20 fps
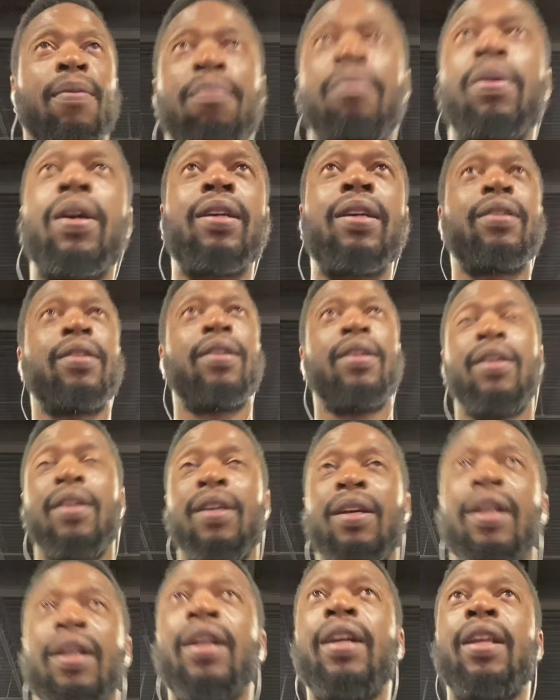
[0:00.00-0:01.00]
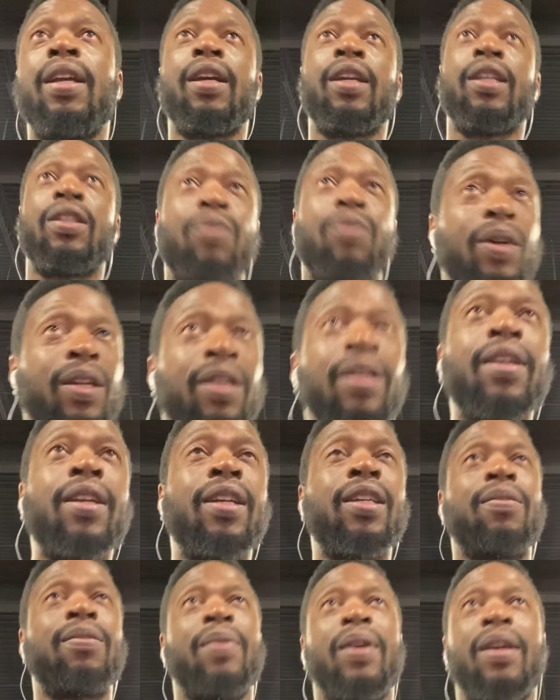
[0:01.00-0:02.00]
but it is what it
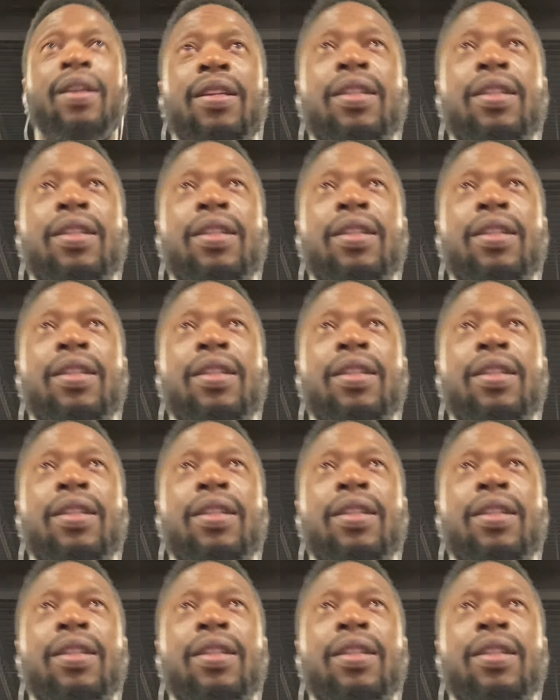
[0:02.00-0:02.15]
is, man.